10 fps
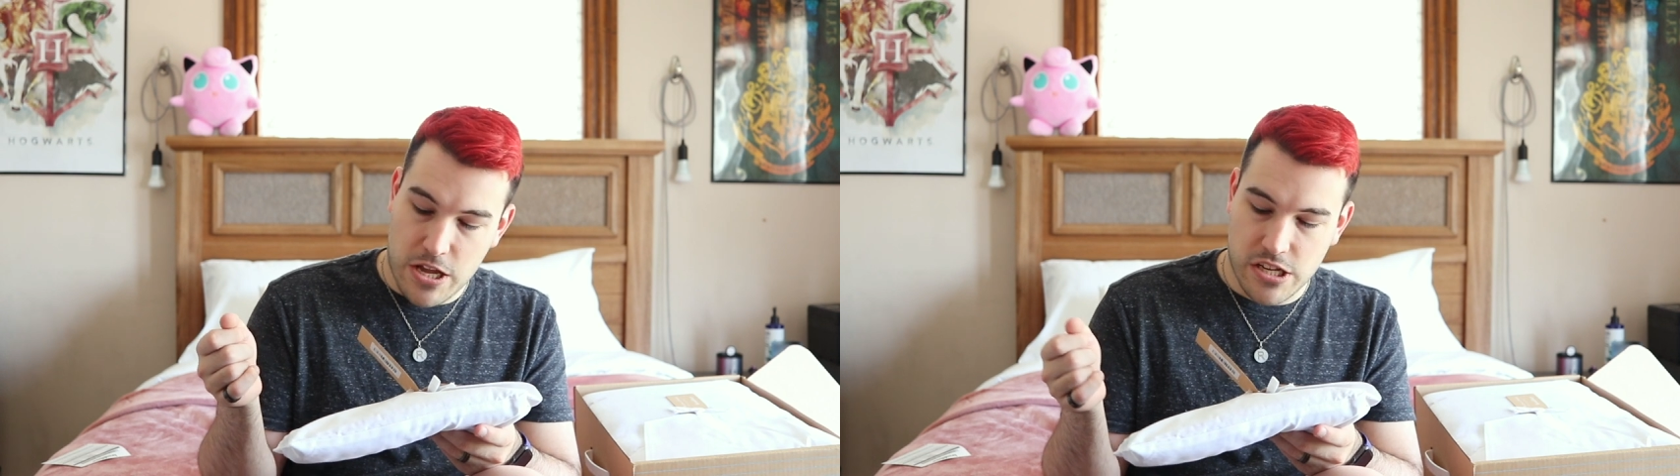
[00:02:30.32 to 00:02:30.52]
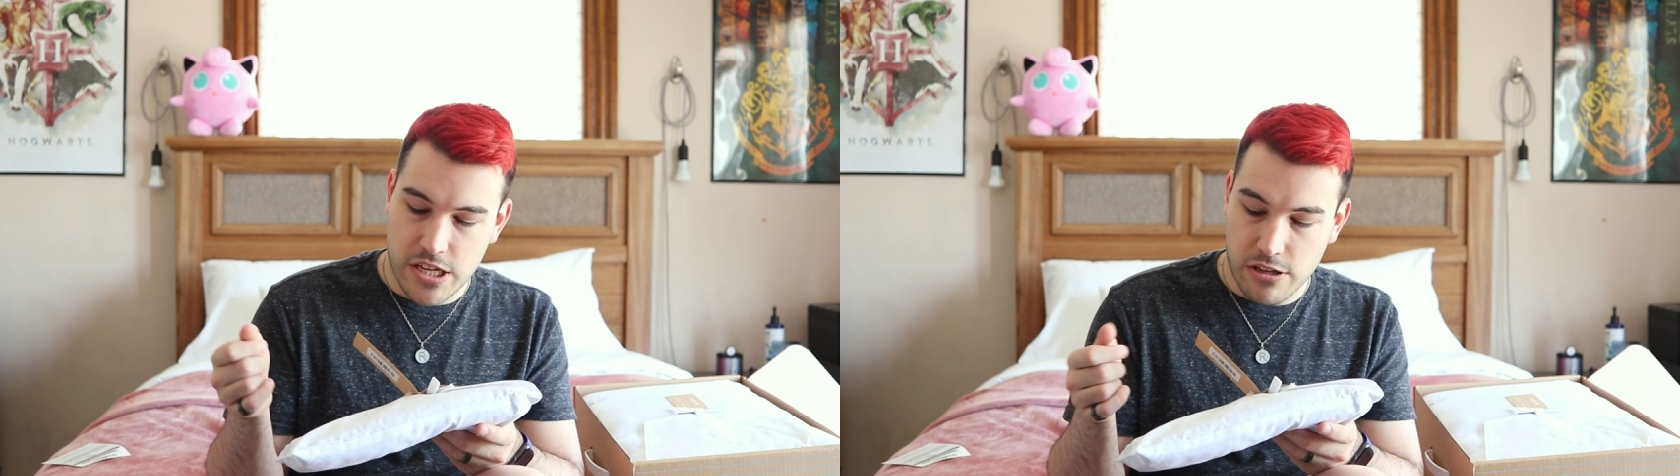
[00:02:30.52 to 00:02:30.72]

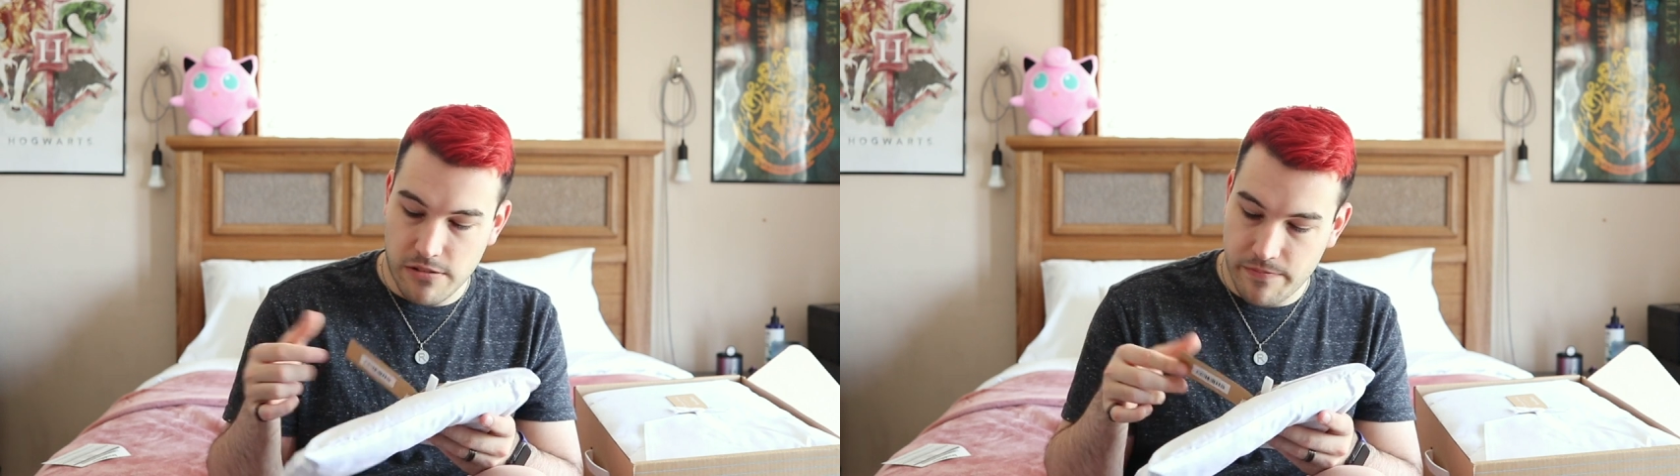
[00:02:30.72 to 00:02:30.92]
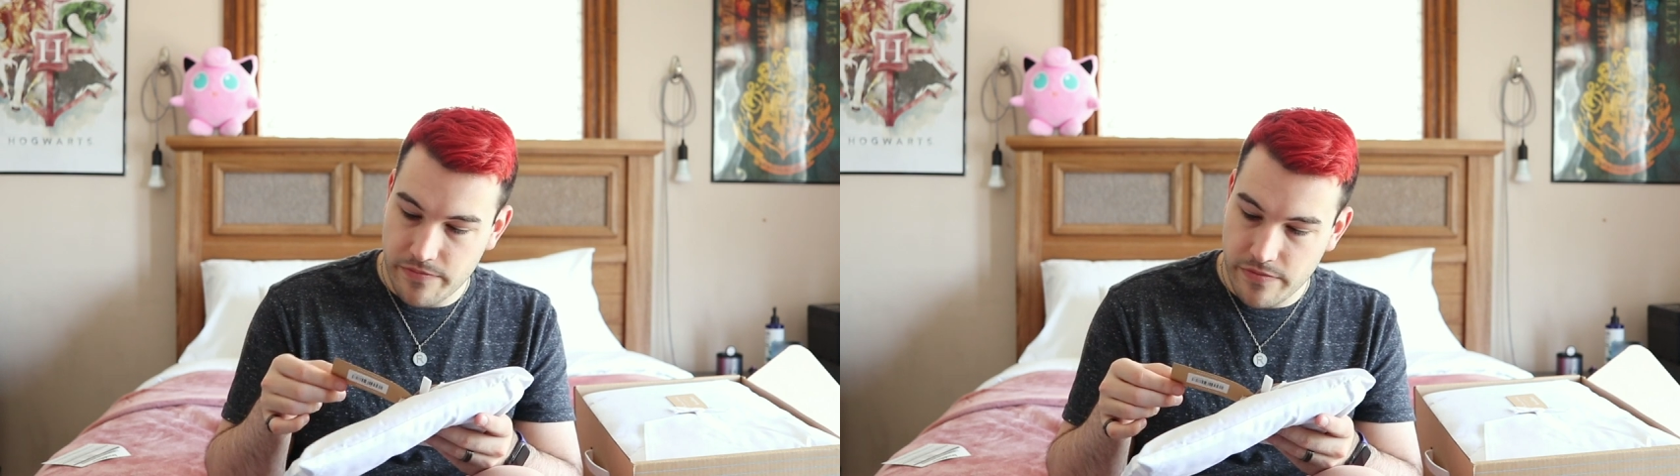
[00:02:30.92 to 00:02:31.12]

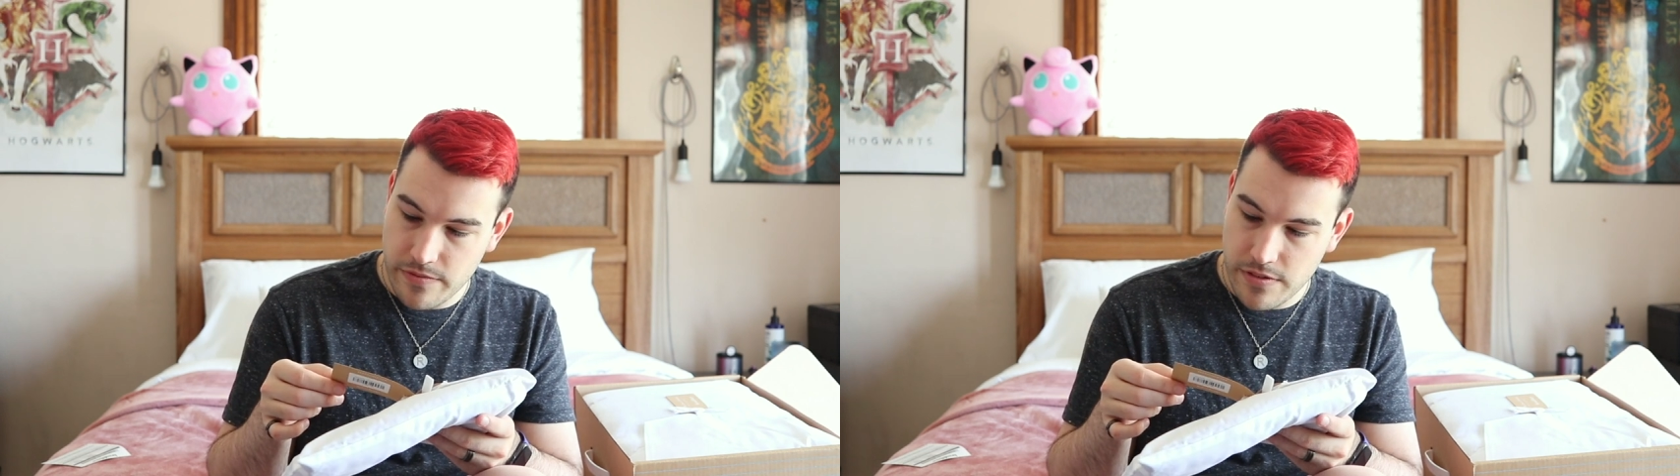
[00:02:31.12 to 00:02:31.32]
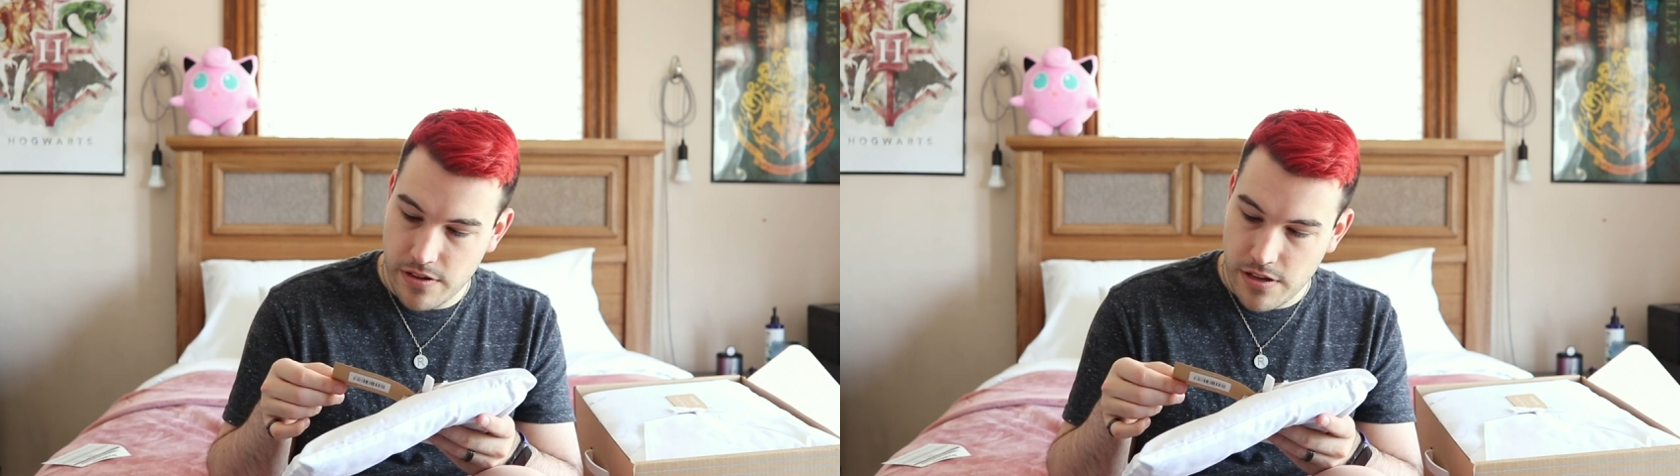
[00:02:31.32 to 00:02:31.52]
Deal.
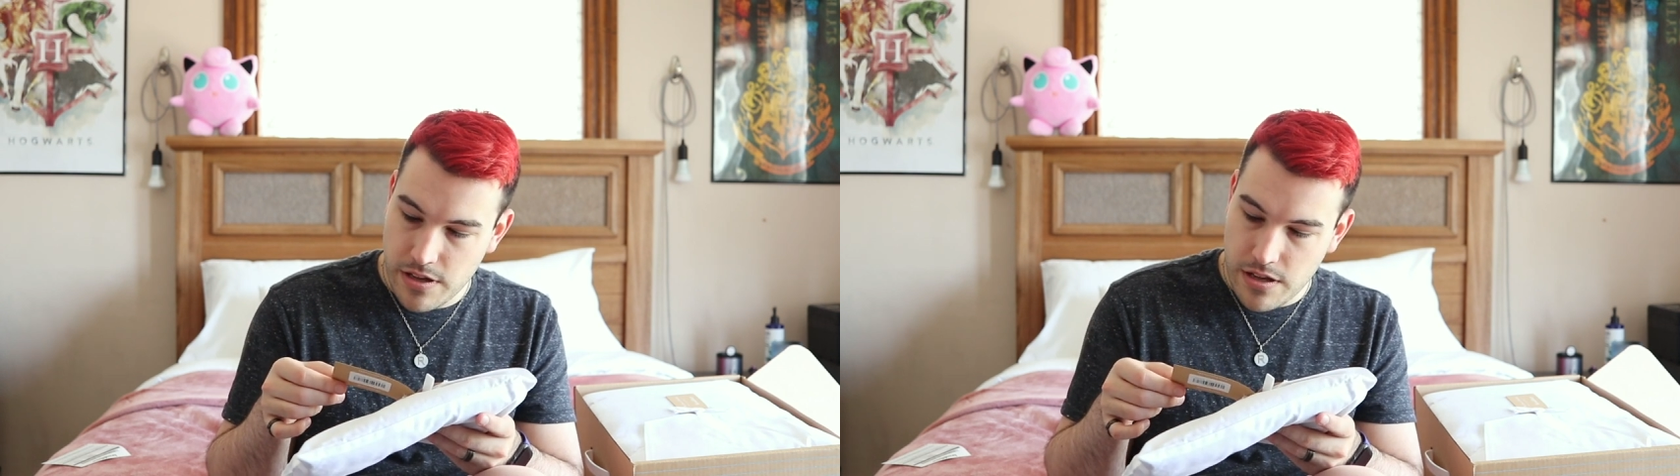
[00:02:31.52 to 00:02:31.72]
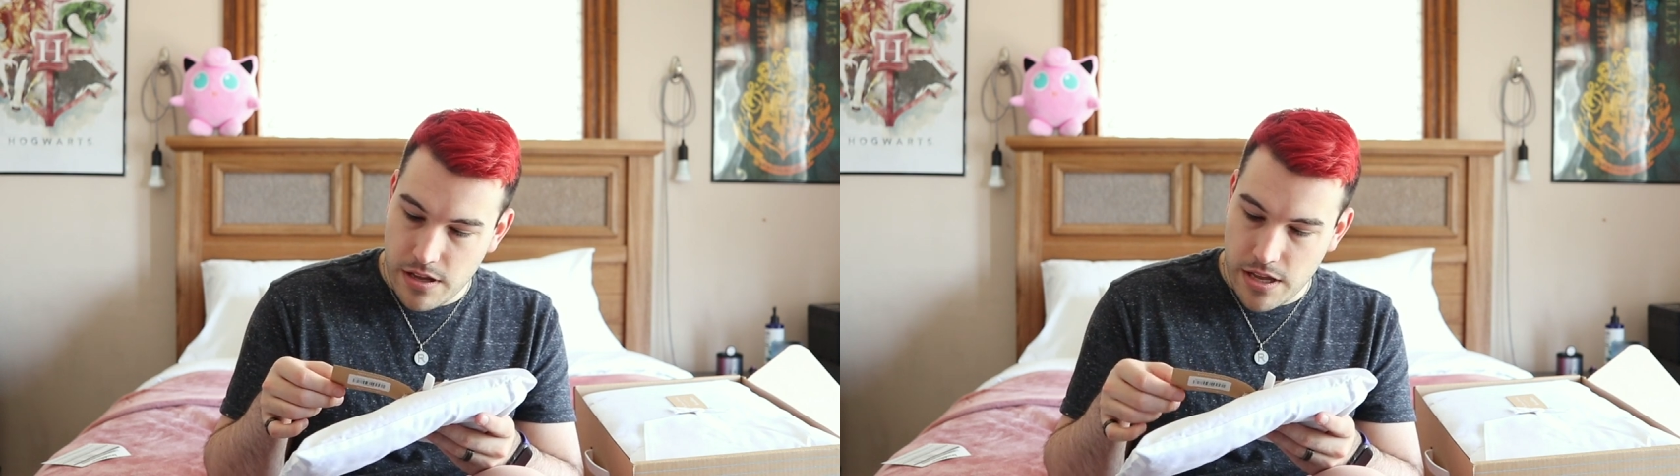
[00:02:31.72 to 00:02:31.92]

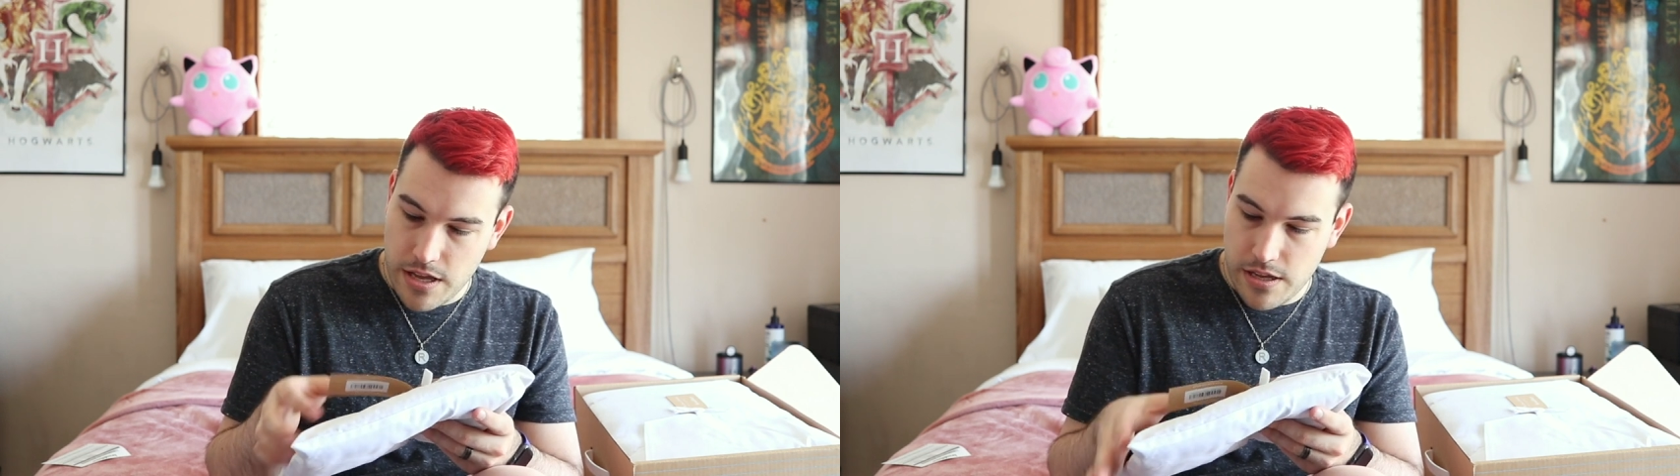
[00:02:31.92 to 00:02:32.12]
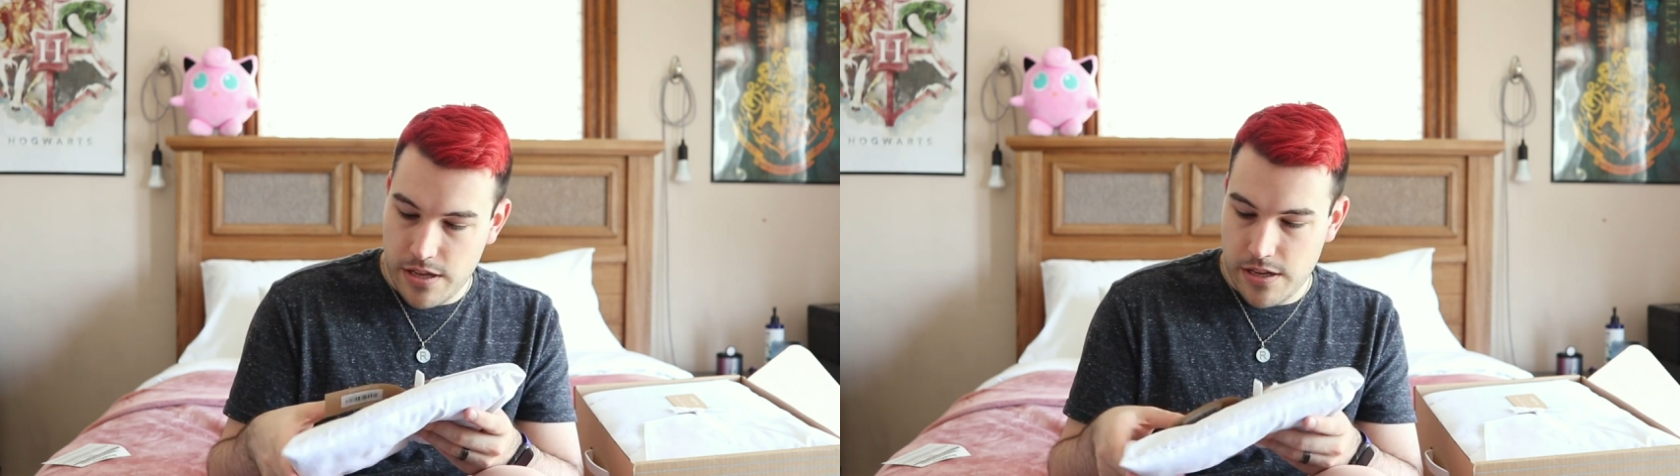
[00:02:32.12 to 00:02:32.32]

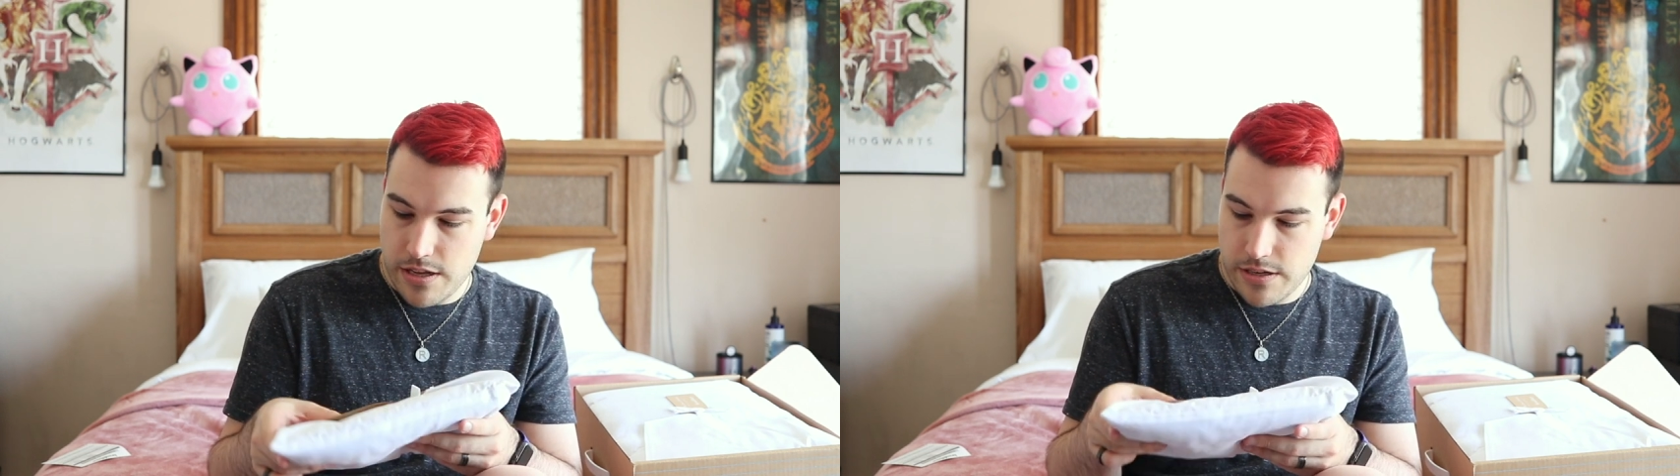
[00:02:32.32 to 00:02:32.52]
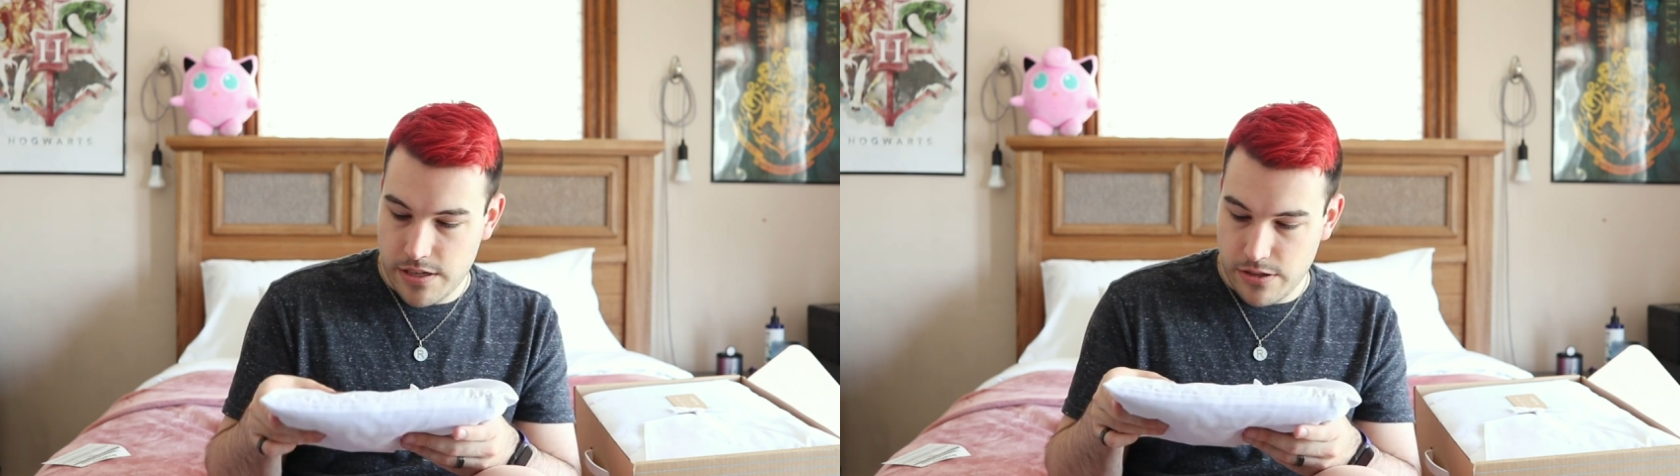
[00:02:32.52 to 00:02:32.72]

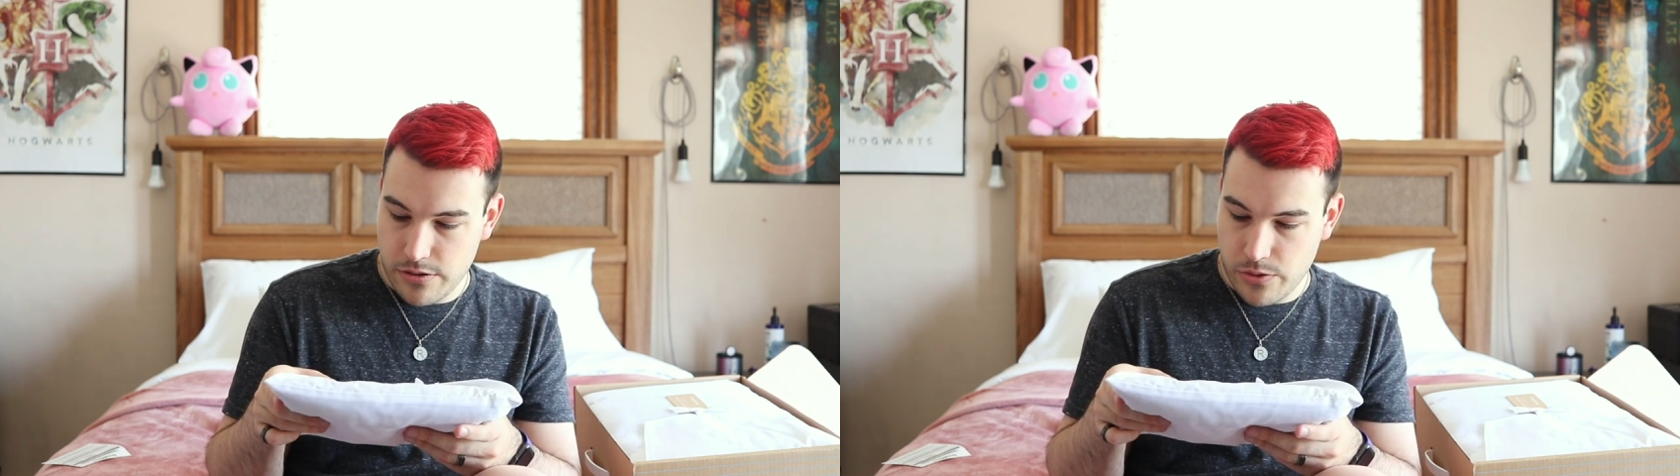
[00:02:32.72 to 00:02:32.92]
And it